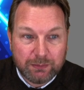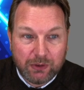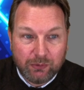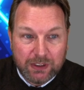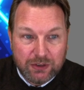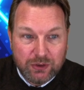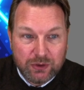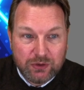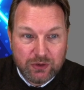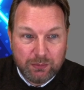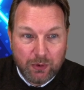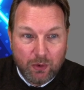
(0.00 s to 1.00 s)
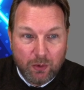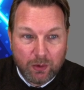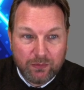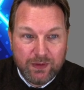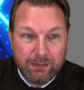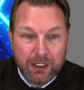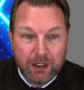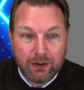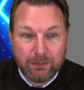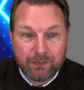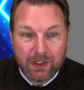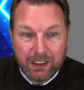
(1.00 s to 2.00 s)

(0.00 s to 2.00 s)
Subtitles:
between YouTube or Vimeo.